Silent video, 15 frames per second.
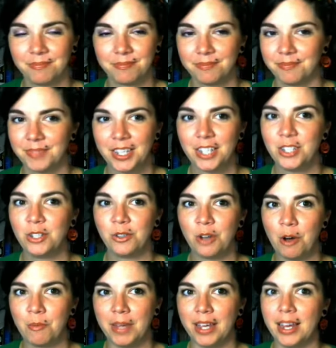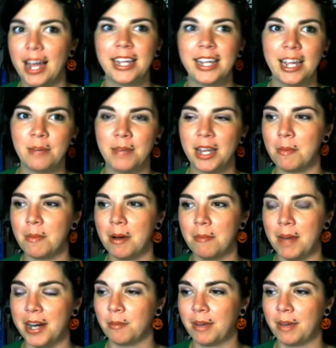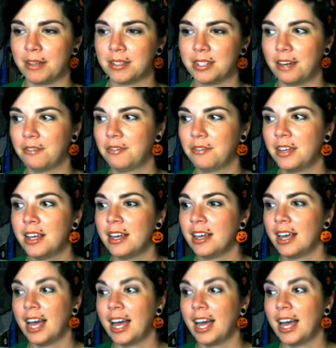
'Cause you know me, I can't make up my mind about stuff. I